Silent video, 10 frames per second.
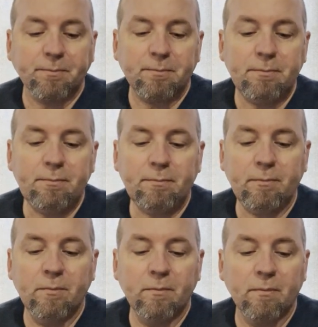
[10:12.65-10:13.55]

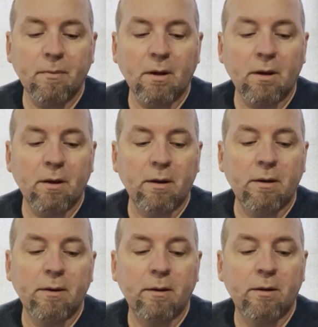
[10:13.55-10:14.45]

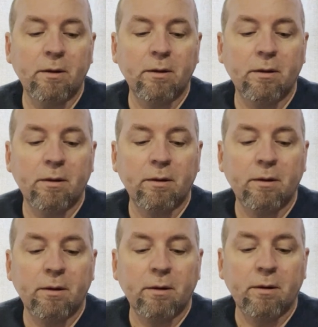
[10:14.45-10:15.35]

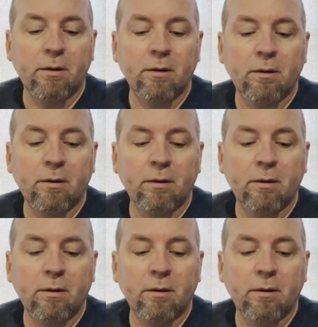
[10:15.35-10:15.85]
[no speech]